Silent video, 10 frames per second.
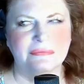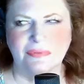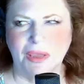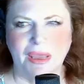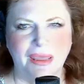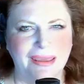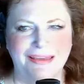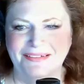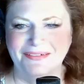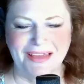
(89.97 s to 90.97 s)
Okay.
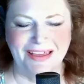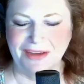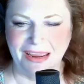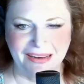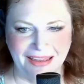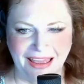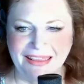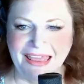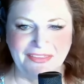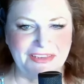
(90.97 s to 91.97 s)
All right. I,
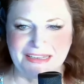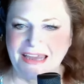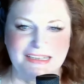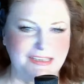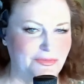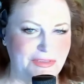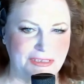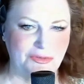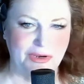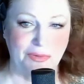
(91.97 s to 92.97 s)
this has got to do with the
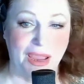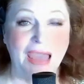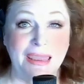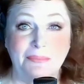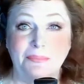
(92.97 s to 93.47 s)
story, right? I.